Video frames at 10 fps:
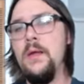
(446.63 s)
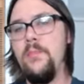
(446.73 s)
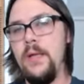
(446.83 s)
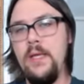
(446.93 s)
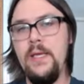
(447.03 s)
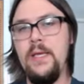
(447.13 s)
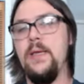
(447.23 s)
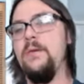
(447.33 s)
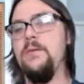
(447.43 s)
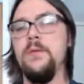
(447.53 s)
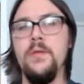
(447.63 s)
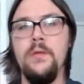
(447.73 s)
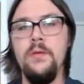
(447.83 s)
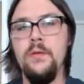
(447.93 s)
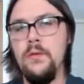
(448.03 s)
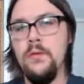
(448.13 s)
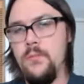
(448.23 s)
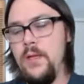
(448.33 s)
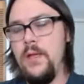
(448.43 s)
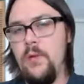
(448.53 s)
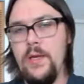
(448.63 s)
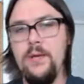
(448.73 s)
but Ian, really what